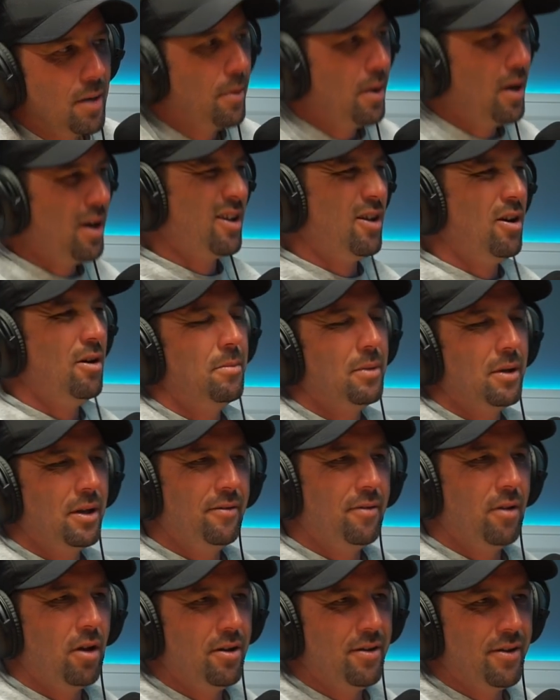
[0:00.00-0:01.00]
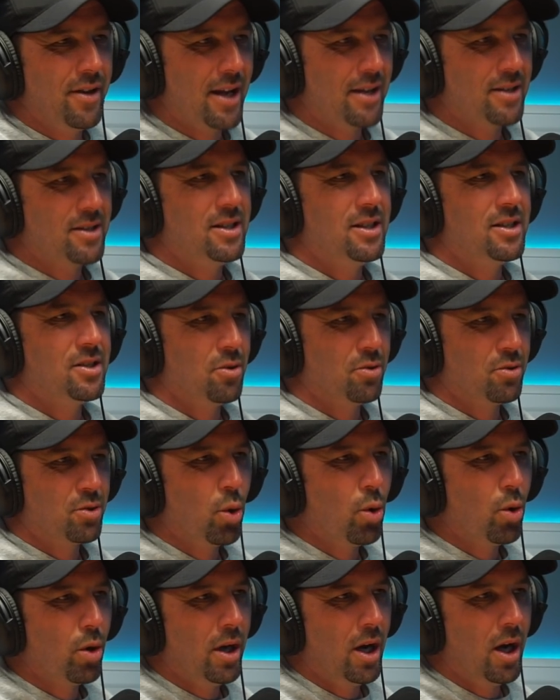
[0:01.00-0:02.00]
but I can't believe like Nancy's not
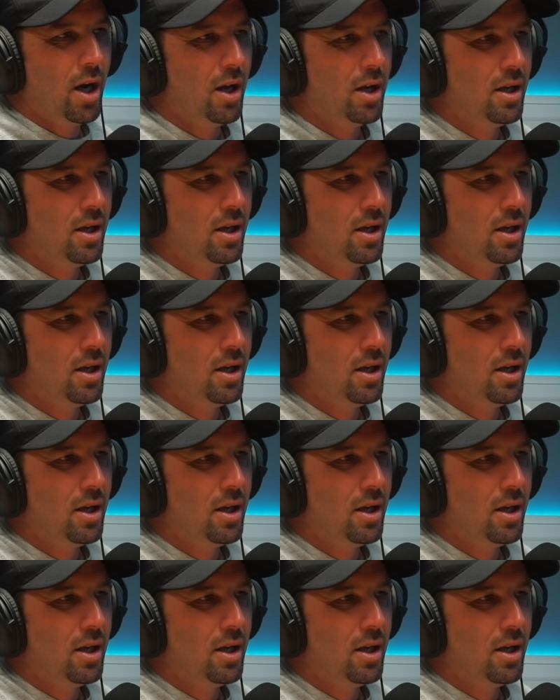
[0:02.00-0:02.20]
taught you.